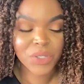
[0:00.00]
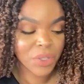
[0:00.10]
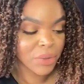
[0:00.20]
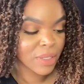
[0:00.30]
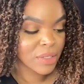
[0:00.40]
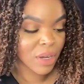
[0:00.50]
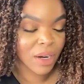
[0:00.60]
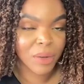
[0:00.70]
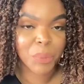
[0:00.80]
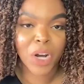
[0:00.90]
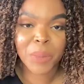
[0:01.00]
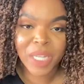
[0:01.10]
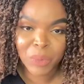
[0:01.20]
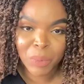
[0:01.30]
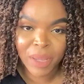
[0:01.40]
So these are
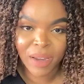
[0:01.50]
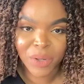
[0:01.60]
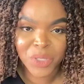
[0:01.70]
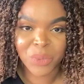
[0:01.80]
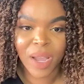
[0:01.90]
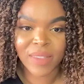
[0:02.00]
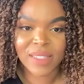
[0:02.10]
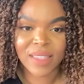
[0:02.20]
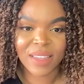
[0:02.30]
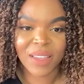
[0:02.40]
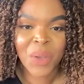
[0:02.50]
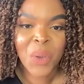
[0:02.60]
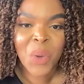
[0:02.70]
permanent repairs throughout the city.